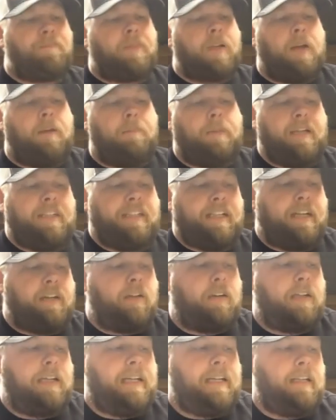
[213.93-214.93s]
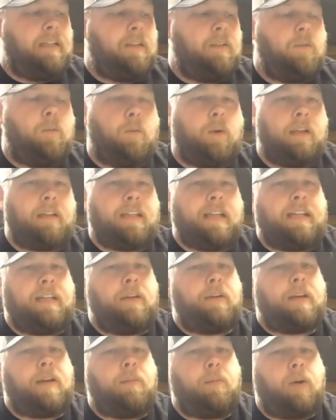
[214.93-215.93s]
But generally, one thing
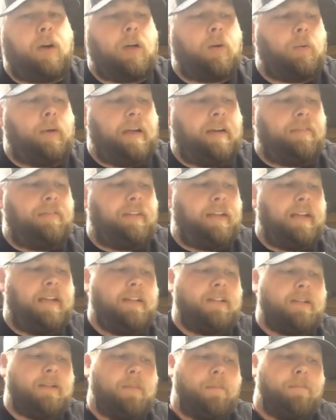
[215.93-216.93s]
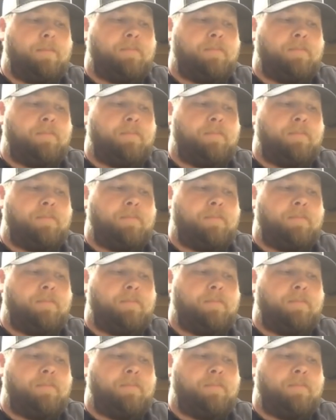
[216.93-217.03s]
you can work with is